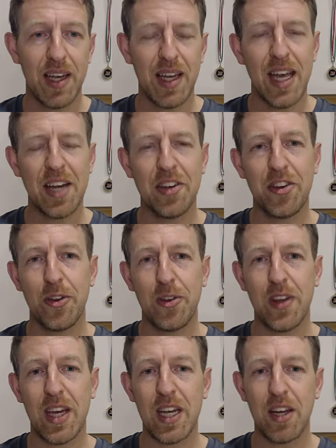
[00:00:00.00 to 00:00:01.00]
head to
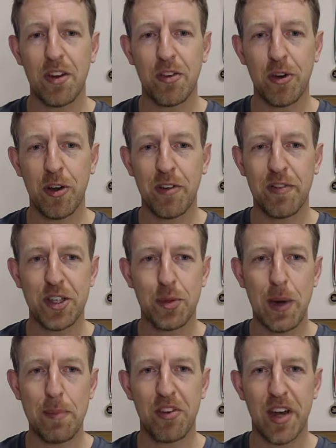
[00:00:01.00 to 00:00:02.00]
the Stockfish
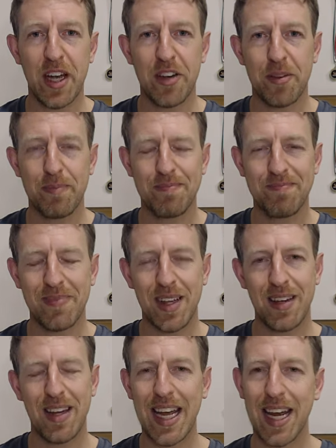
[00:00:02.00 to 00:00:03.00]
website.
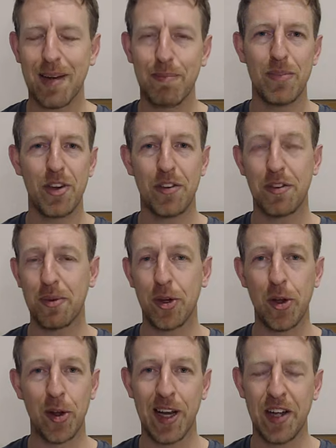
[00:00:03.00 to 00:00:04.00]
Again, just
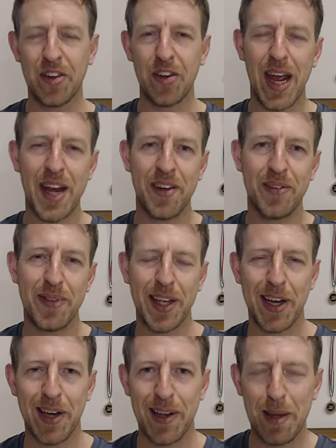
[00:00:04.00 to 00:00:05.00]
Google it and
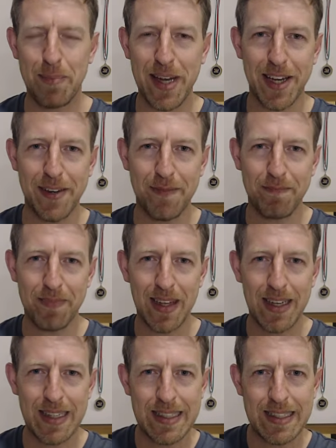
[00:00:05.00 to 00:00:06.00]
it'll appear.
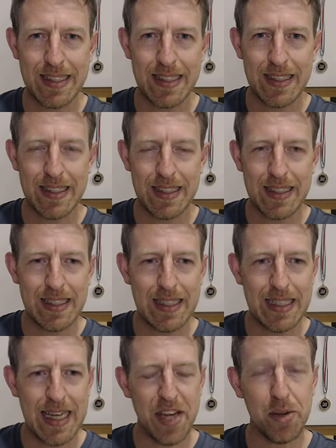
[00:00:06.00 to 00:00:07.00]

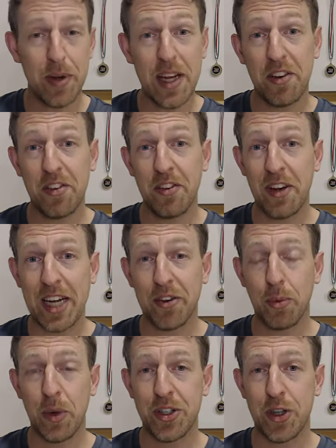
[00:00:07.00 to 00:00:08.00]
And you'll need to
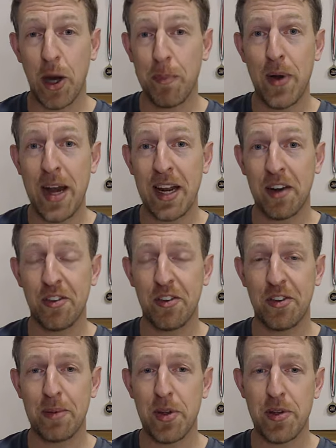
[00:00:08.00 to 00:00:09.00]
select which operating
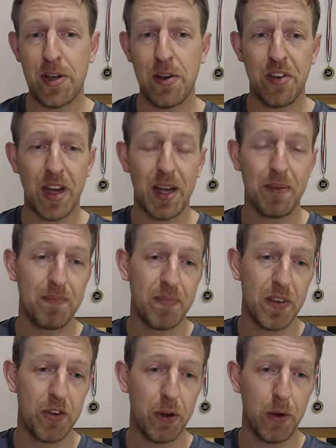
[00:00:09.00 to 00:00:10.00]
system you're using.
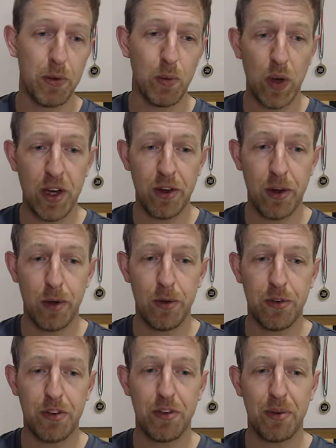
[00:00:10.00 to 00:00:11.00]
So
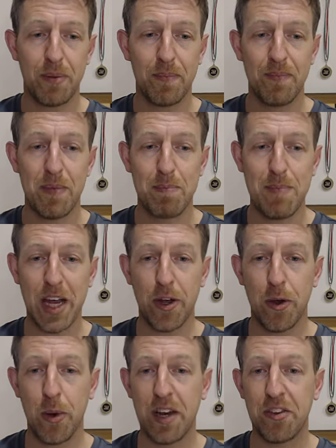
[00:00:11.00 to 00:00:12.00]
Windows,
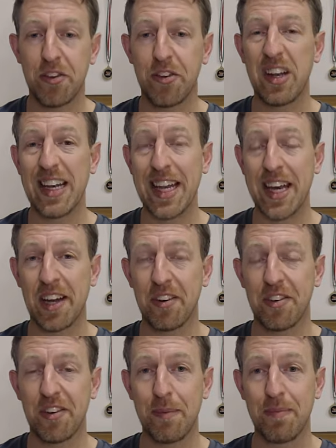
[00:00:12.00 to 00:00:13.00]
macOS,
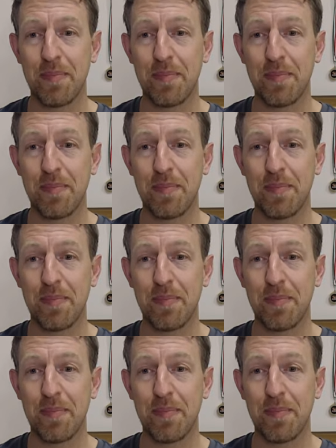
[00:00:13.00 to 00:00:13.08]
Linux.